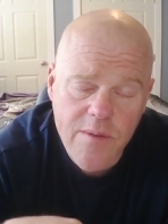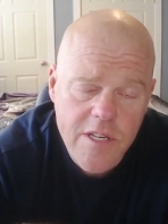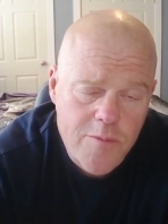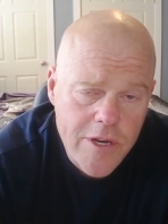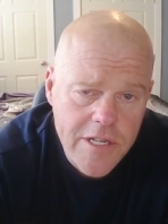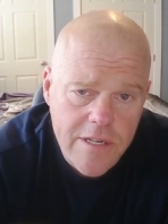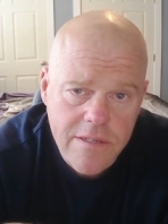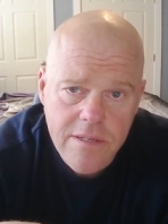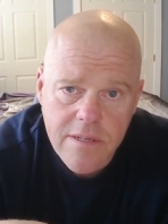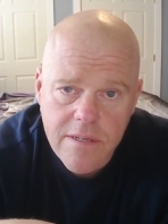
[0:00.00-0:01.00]
what he's preaching.
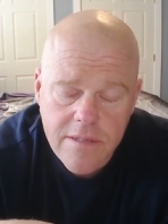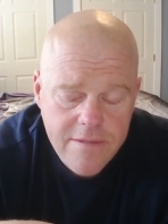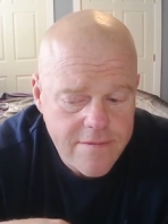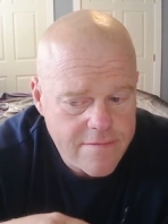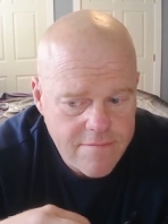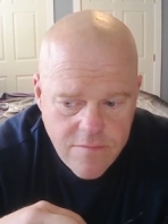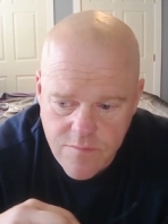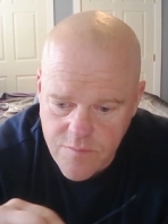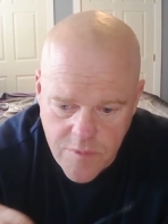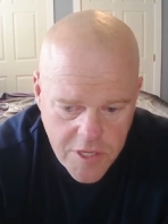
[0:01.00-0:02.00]

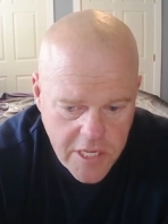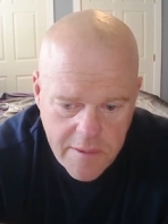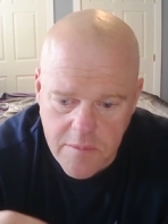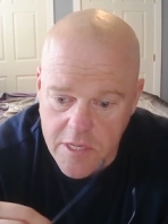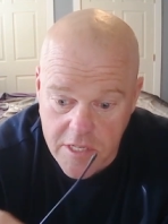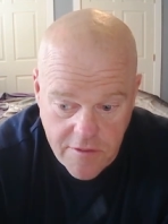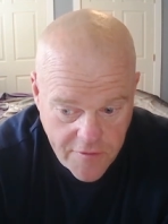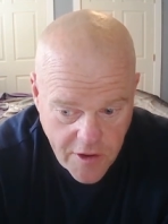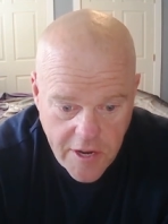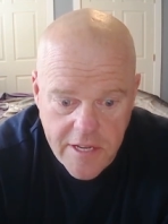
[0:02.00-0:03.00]
This is a
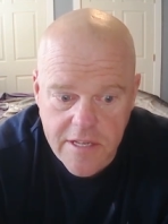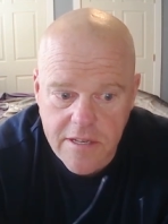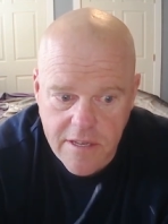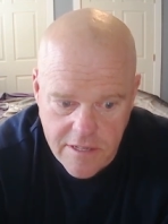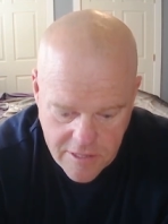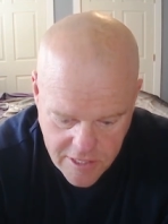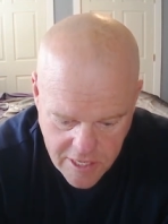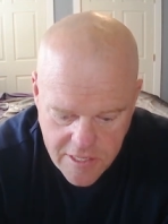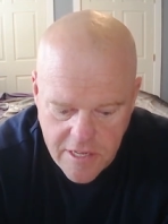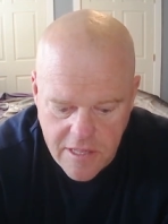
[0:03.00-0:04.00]
very
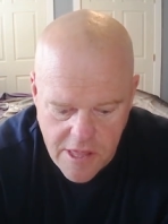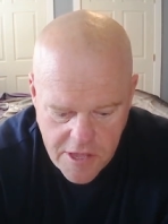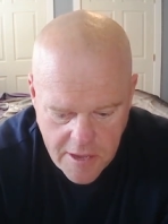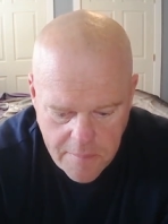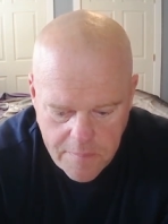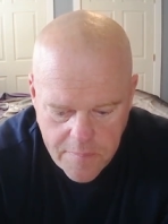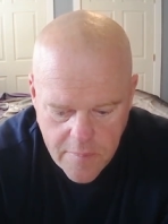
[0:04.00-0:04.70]
consistent theme.